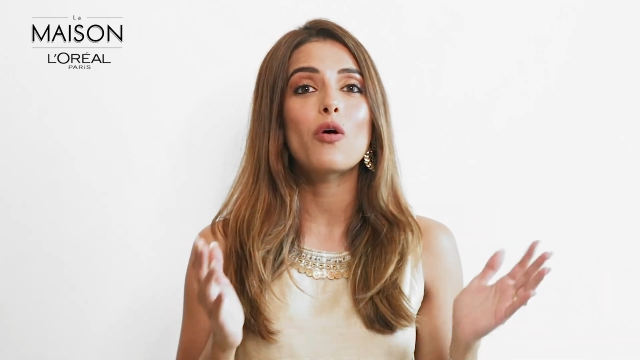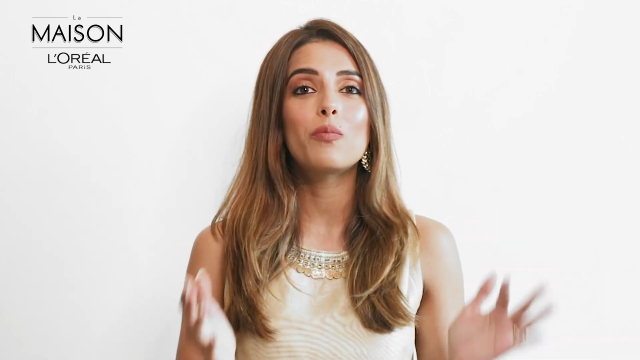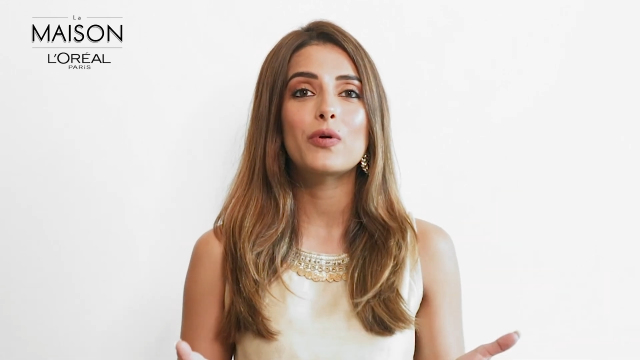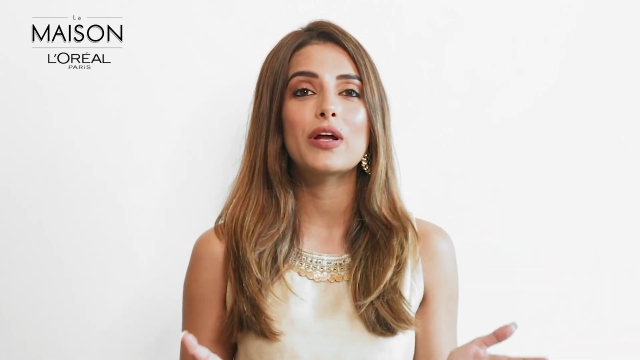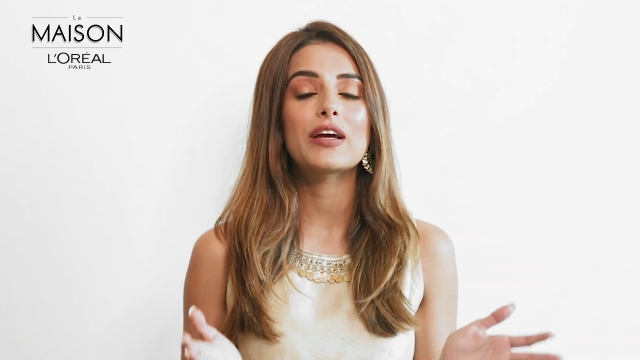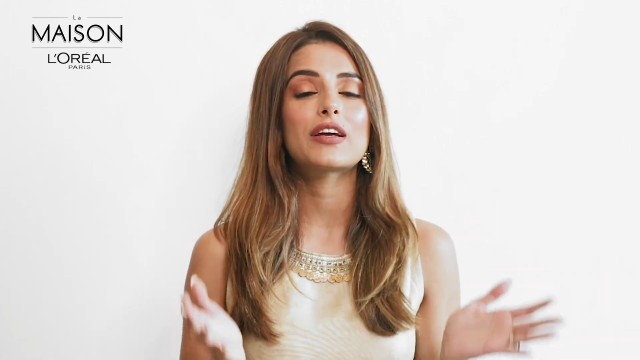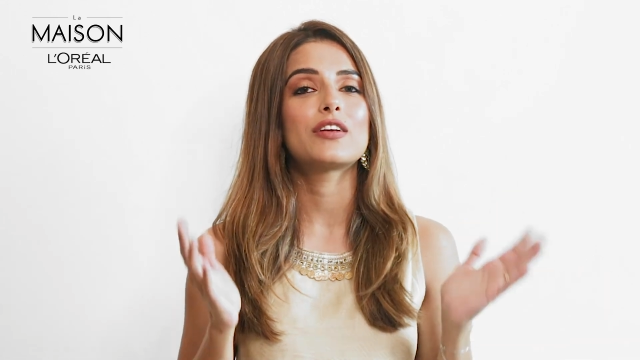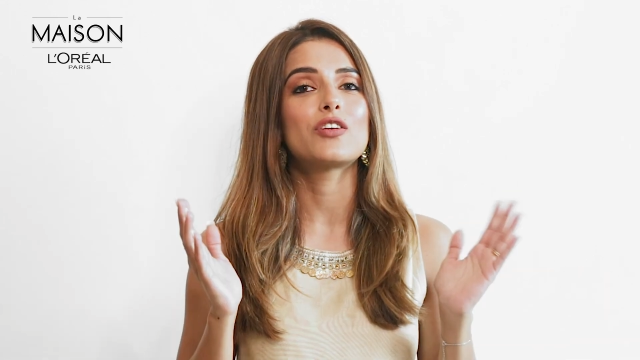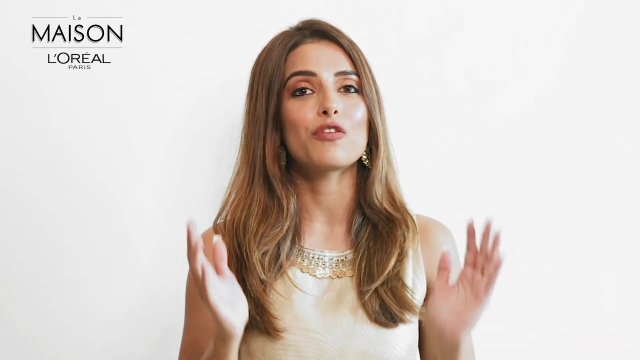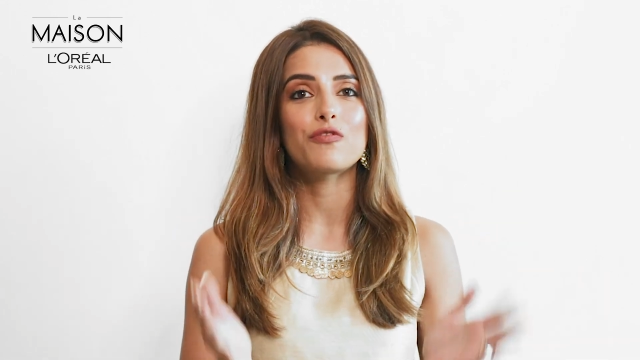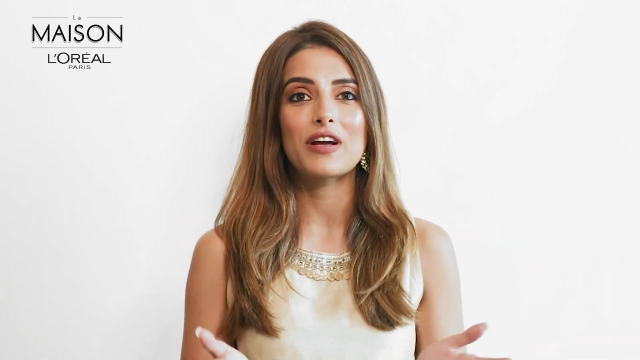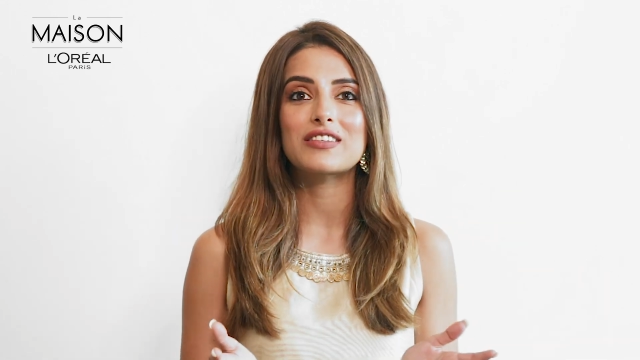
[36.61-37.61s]
or break
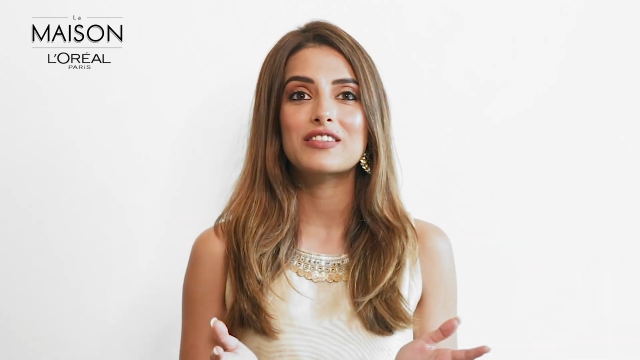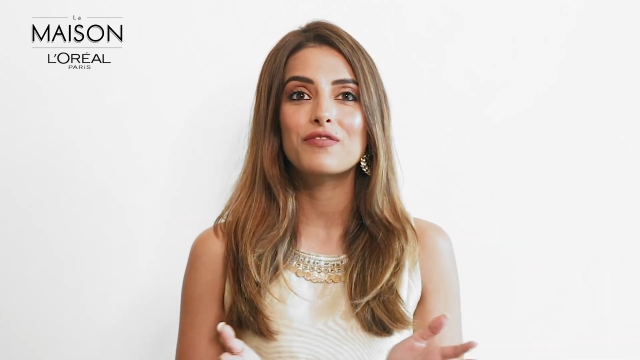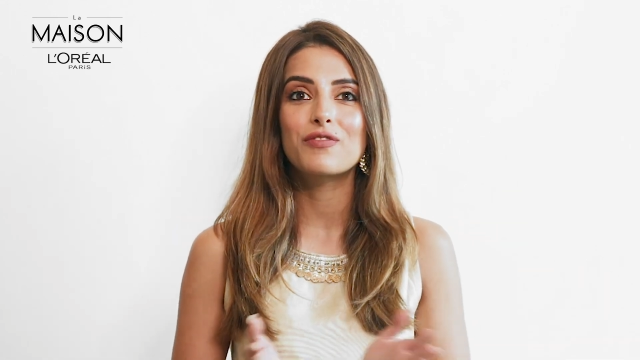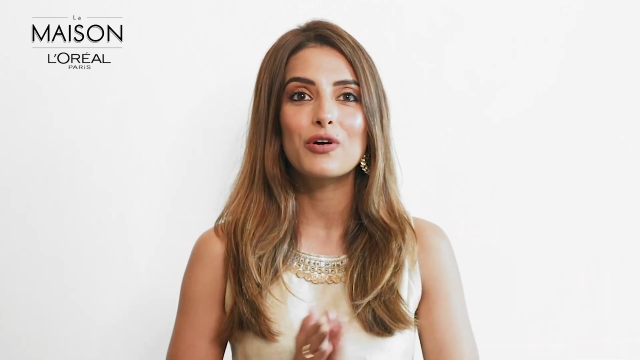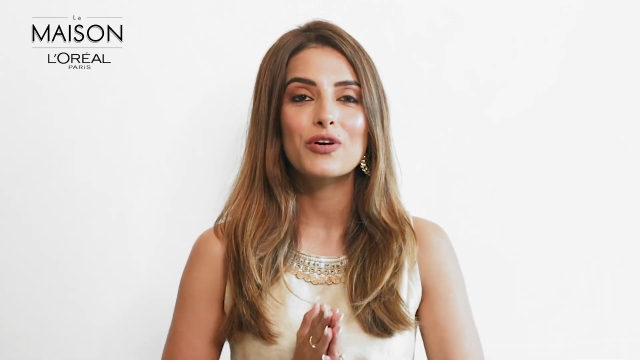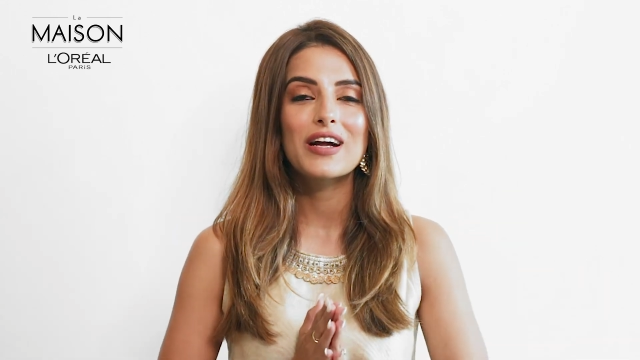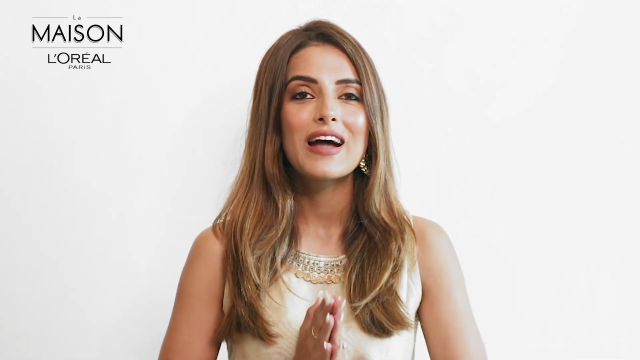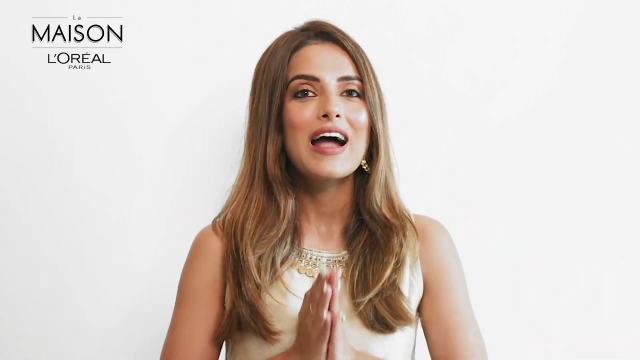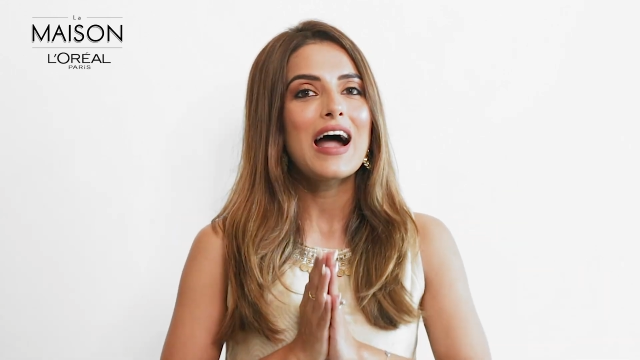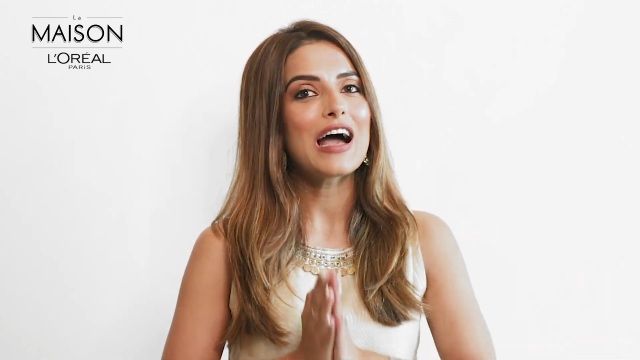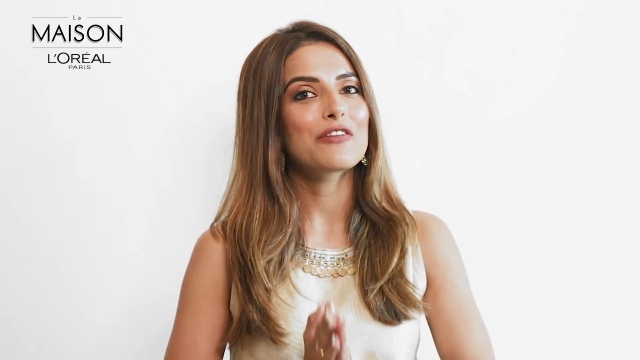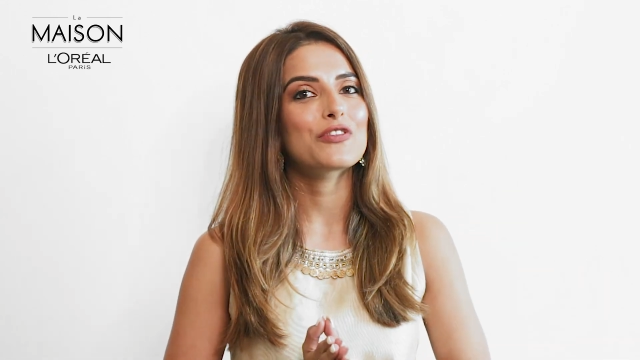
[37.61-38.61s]
your festive look.
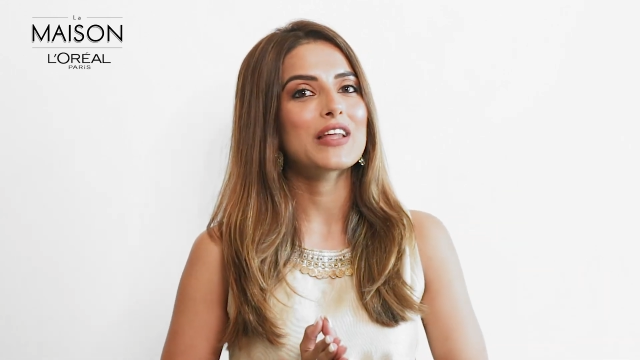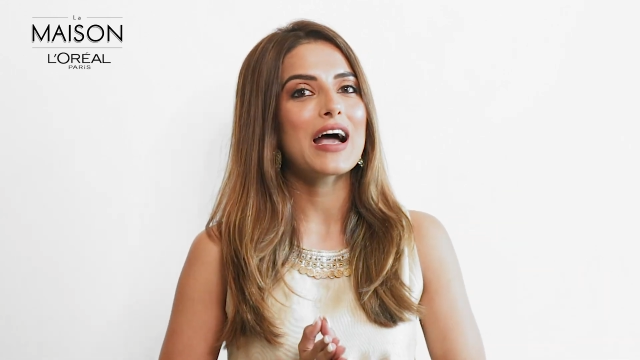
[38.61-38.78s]
And for